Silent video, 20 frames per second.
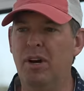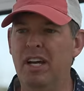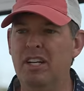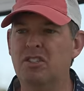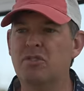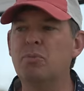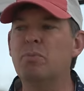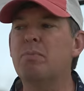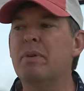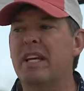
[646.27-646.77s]

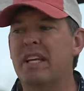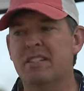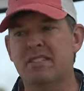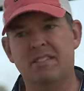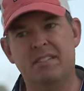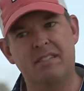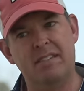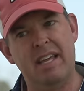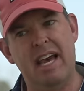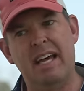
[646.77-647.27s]
wedge
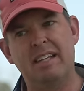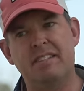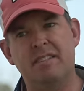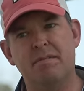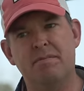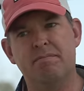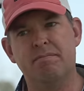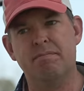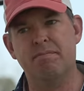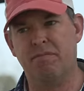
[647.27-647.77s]
because that's
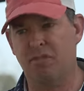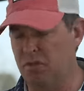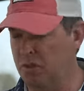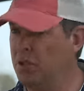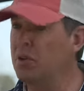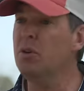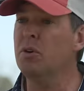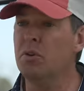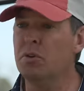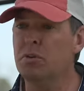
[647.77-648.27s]
a, for
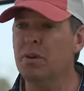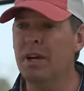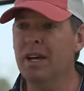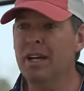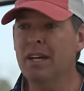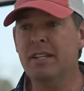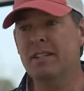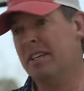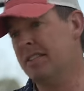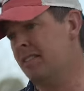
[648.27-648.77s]
you
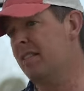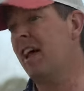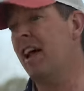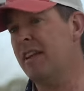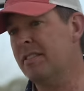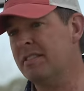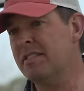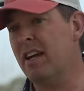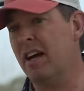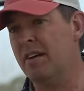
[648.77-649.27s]
does a lot
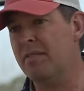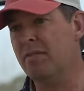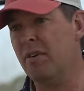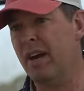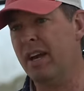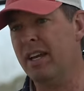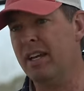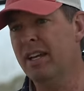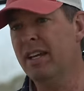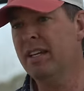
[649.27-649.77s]
of stuff
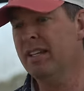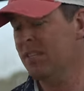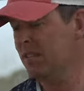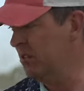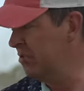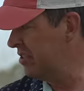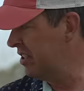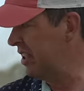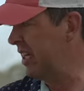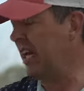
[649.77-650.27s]
right yeah
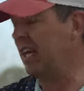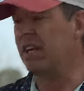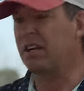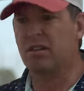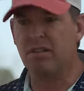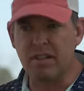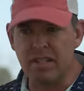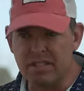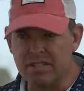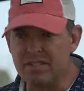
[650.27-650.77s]
use it kind of
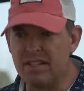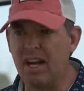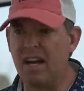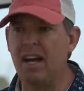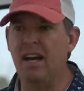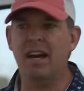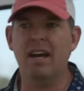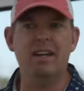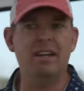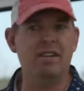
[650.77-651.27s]
green
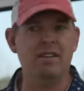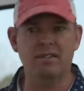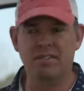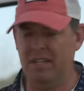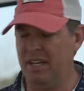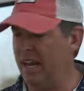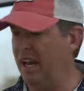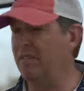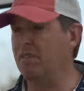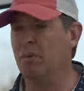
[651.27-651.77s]
side yeah. use
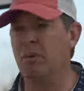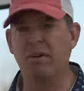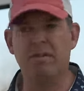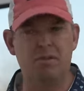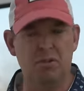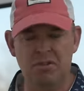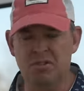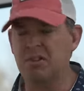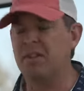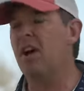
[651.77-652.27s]
it everywhere
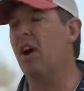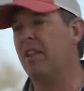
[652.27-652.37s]
full swing